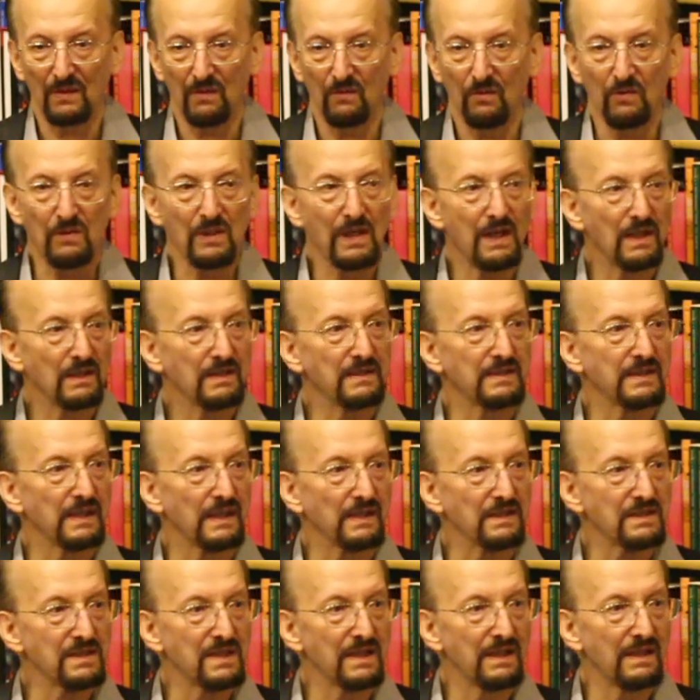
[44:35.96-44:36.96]
all
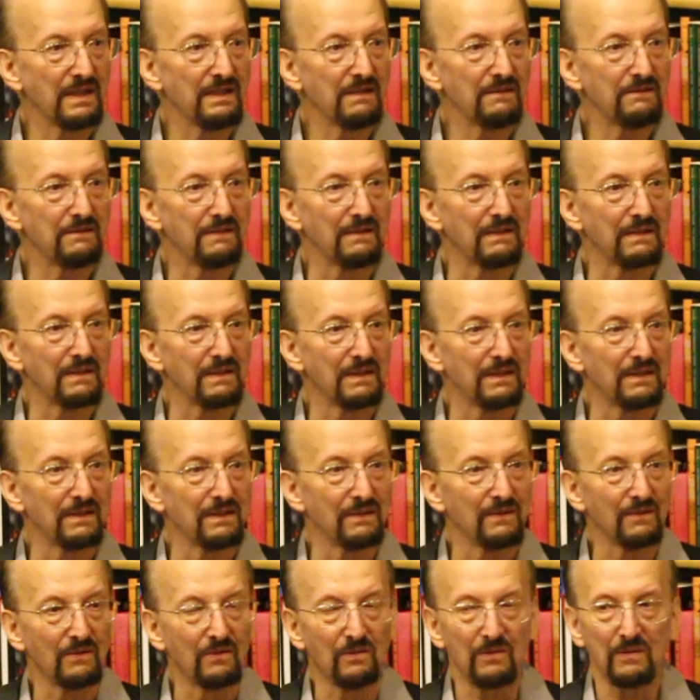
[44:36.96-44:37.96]
architects here, and
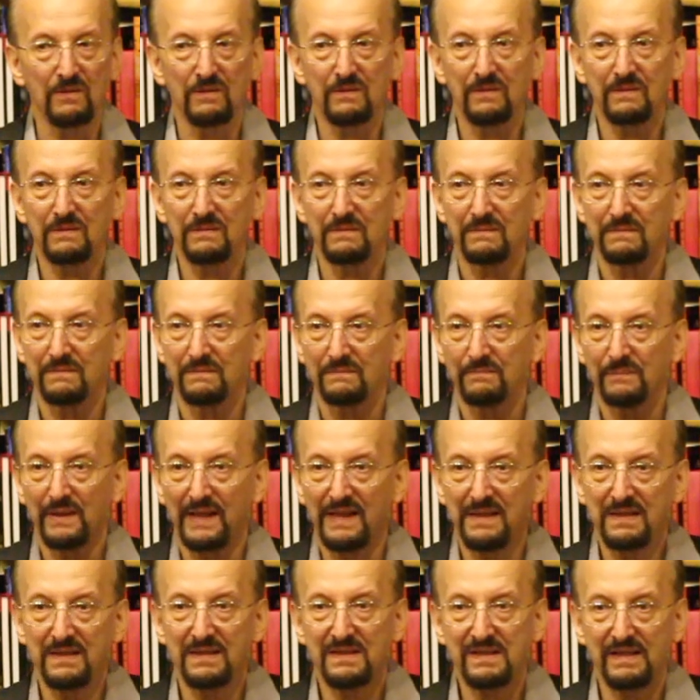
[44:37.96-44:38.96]
all
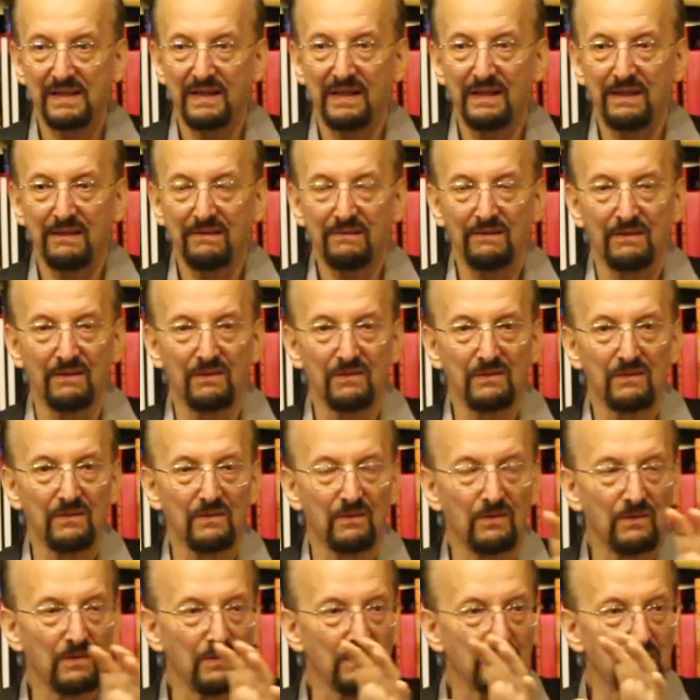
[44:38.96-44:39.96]
painters there, and
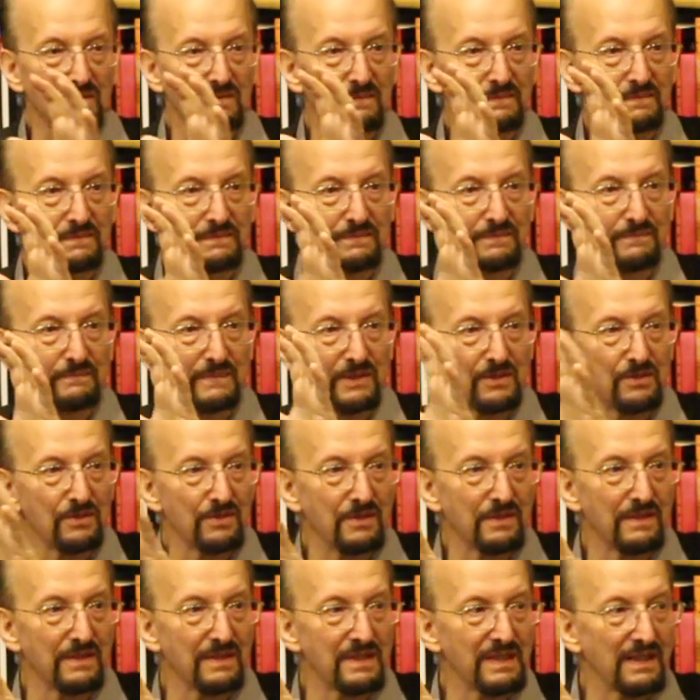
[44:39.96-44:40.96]
all
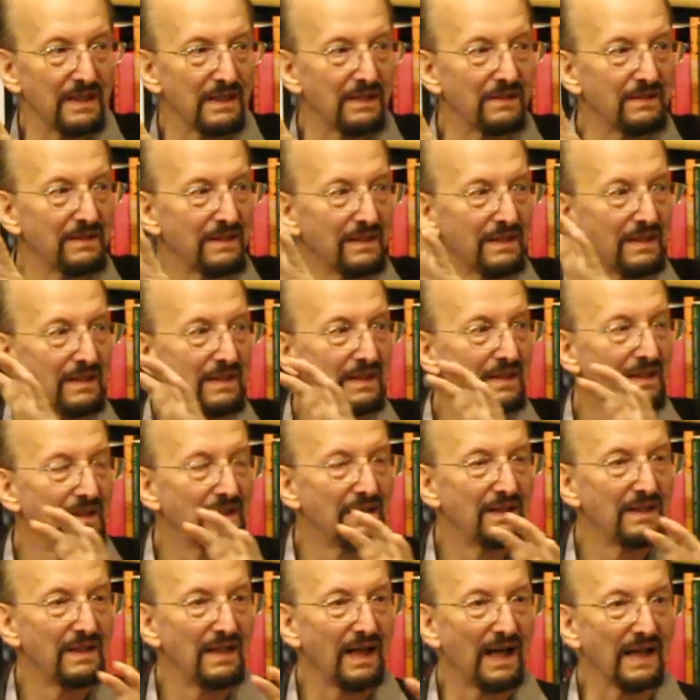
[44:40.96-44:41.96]
magicians here.
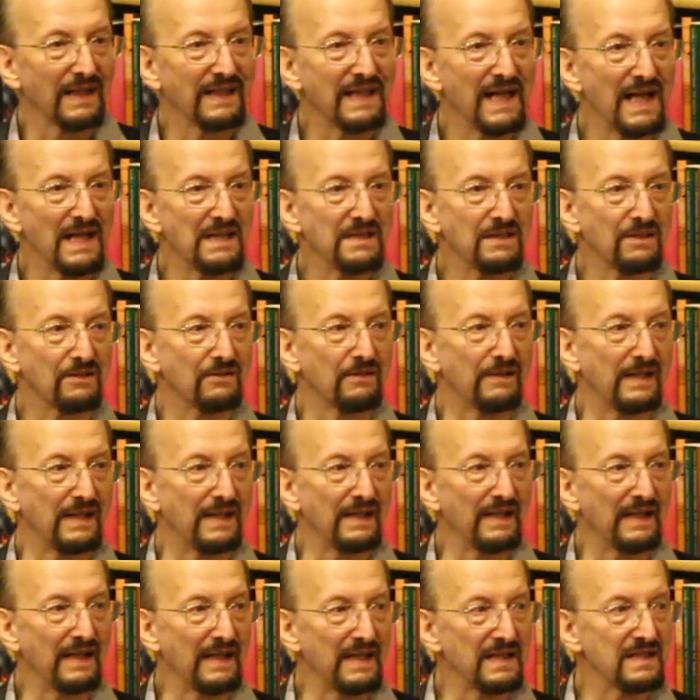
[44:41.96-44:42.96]
A
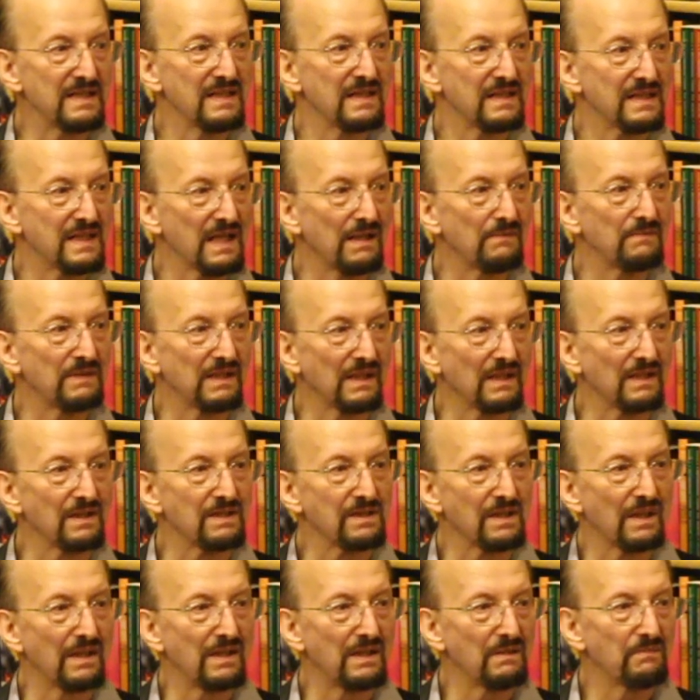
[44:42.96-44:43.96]
category isn't something
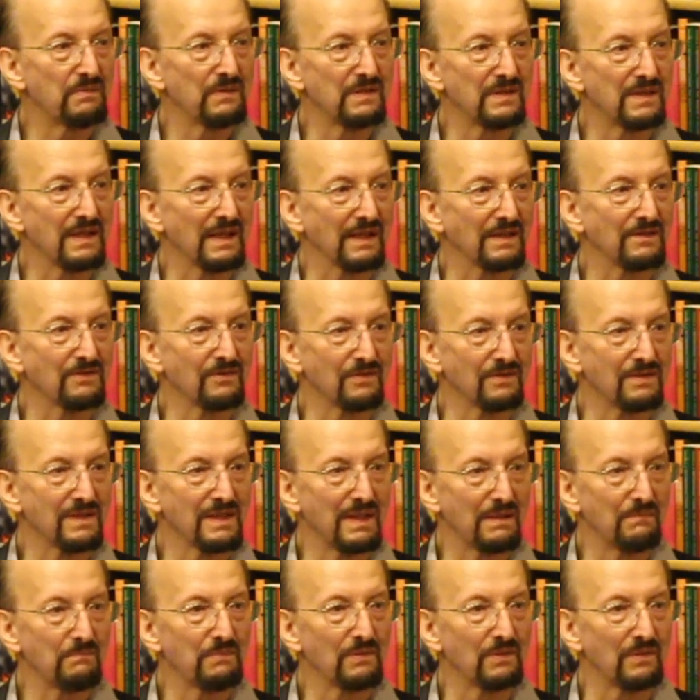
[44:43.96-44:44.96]
that's going to protect your
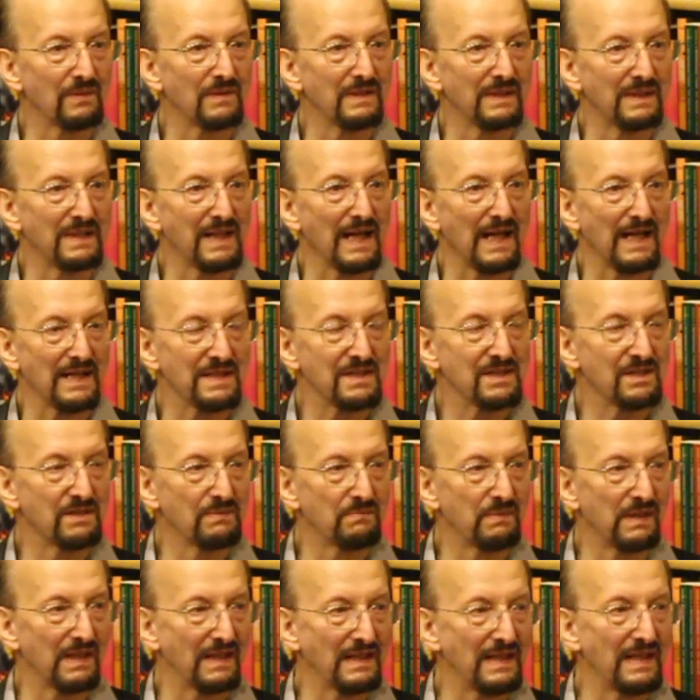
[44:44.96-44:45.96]
temple. It has to
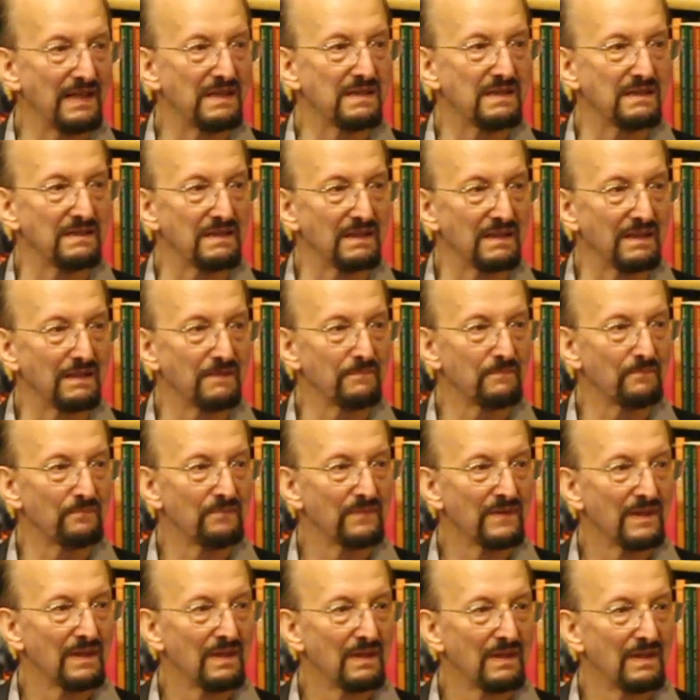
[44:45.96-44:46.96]
be an entity.
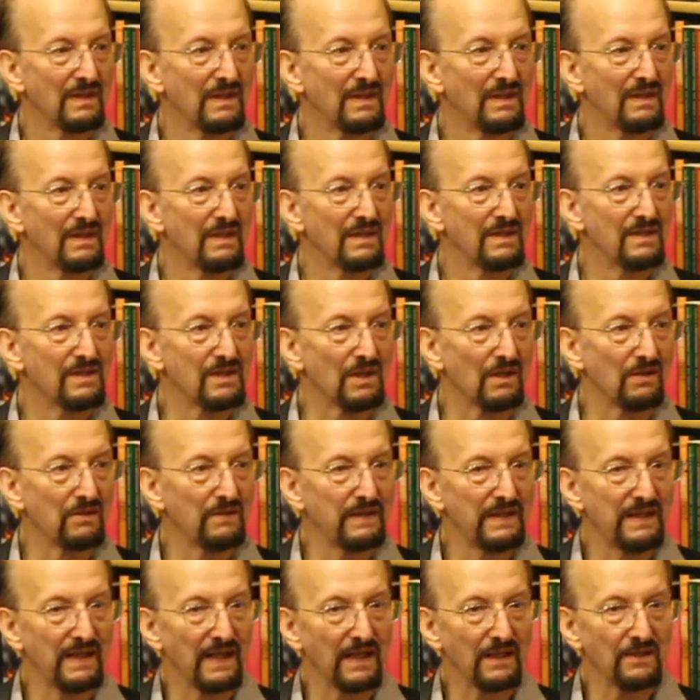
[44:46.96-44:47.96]
So
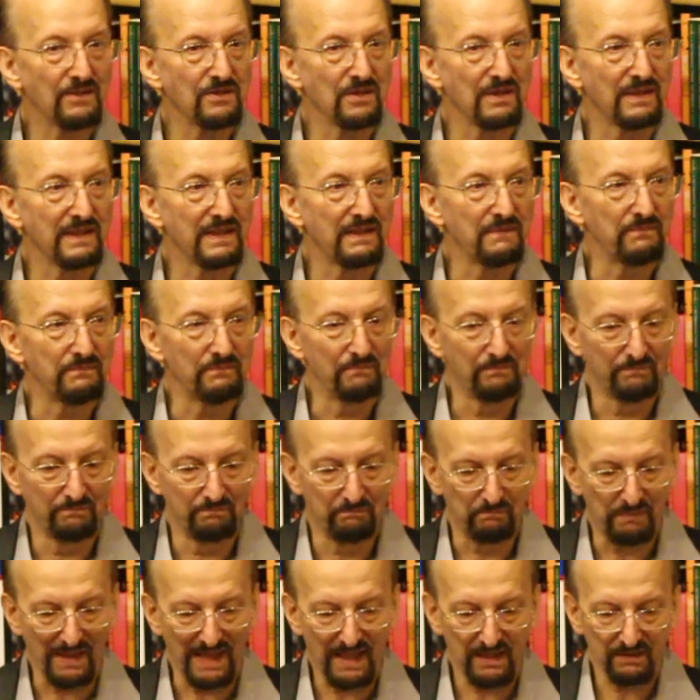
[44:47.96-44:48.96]
he actually
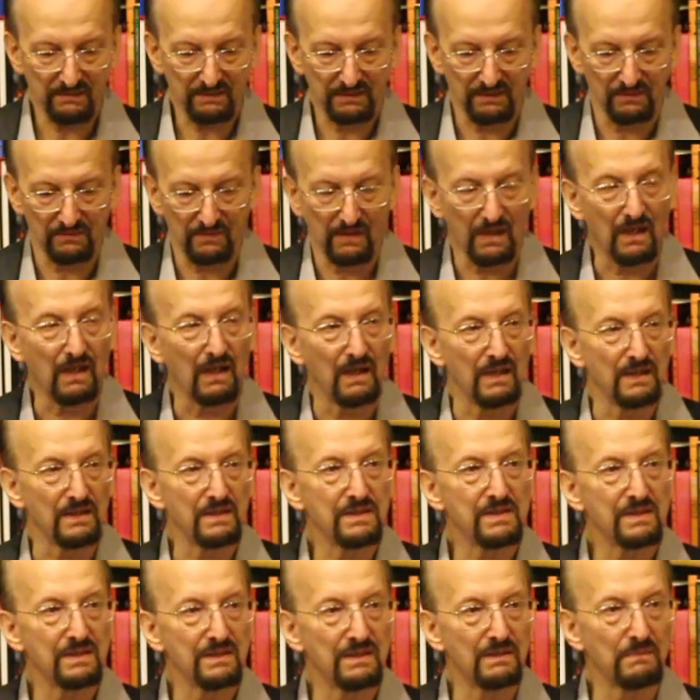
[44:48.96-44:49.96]

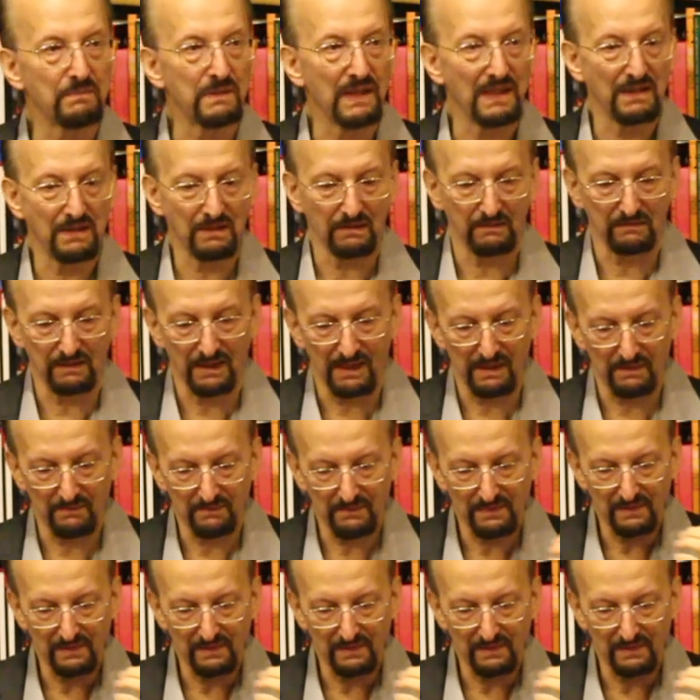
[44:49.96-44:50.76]
bowdlerized the pentagram,